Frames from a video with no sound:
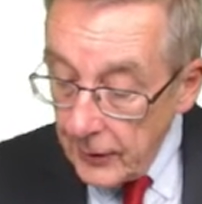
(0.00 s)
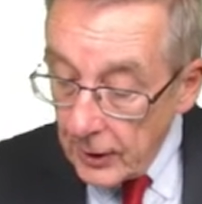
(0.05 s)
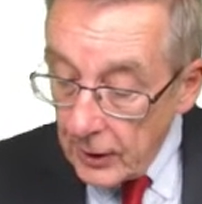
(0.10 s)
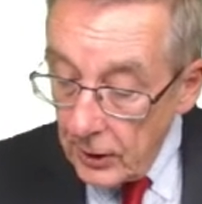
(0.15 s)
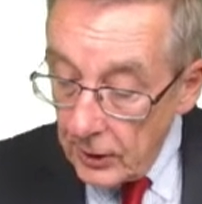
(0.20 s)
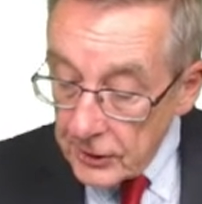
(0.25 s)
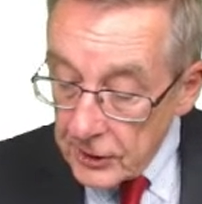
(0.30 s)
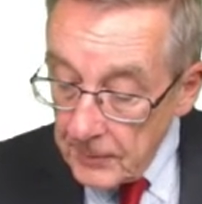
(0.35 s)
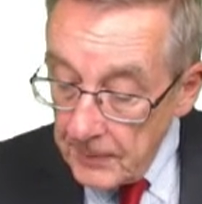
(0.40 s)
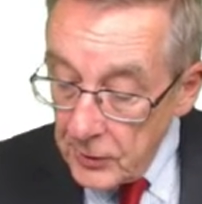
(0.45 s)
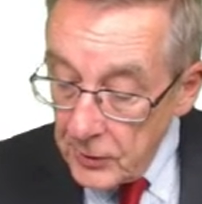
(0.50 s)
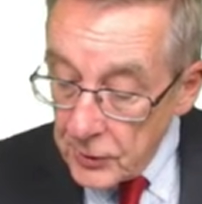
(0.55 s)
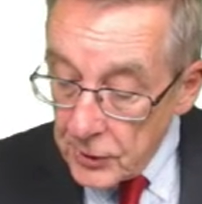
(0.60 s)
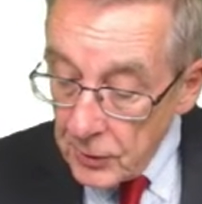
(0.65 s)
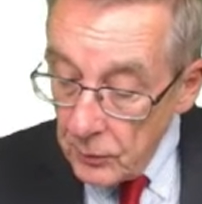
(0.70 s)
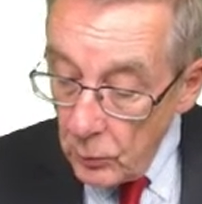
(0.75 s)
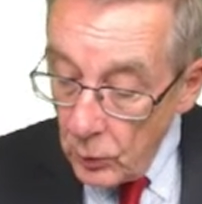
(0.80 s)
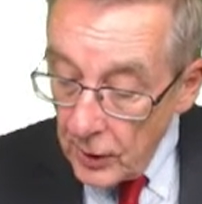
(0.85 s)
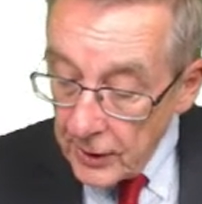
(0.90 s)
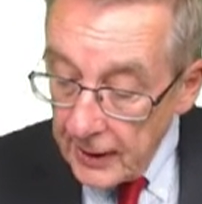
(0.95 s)
The
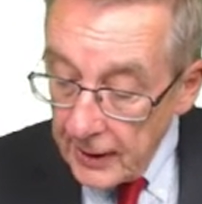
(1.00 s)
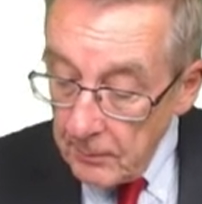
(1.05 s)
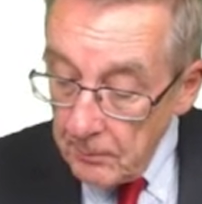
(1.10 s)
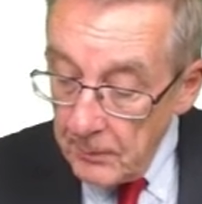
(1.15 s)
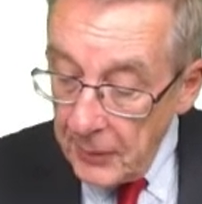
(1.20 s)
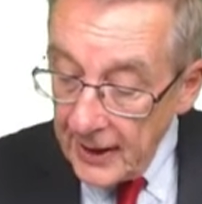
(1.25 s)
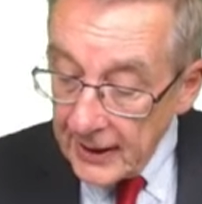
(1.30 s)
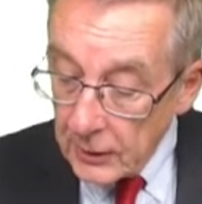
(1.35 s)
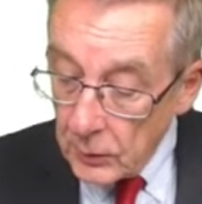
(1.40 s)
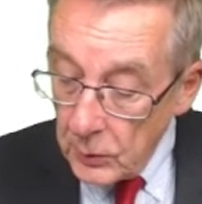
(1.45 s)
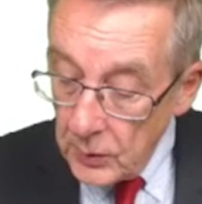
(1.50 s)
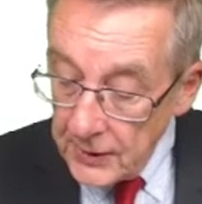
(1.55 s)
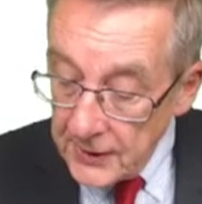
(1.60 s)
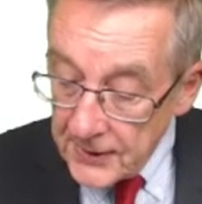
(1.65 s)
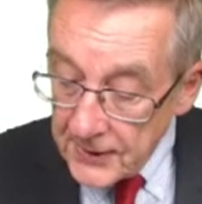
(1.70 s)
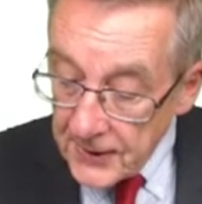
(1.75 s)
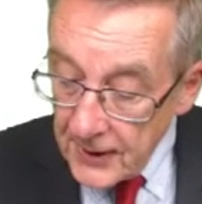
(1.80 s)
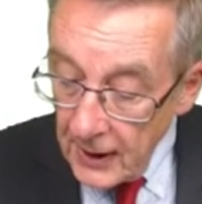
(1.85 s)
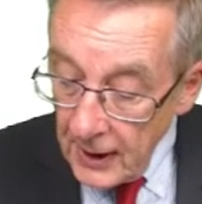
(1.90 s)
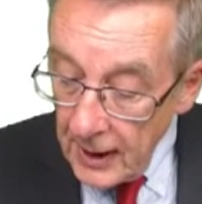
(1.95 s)
contribution working
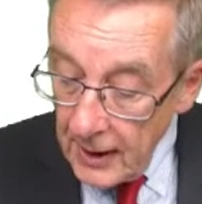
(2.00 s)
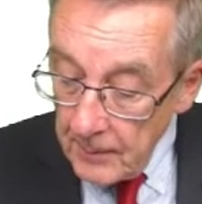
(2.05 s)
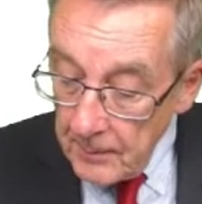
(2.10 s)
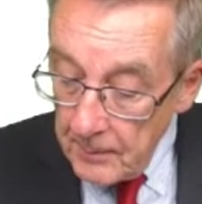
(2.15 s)
backwards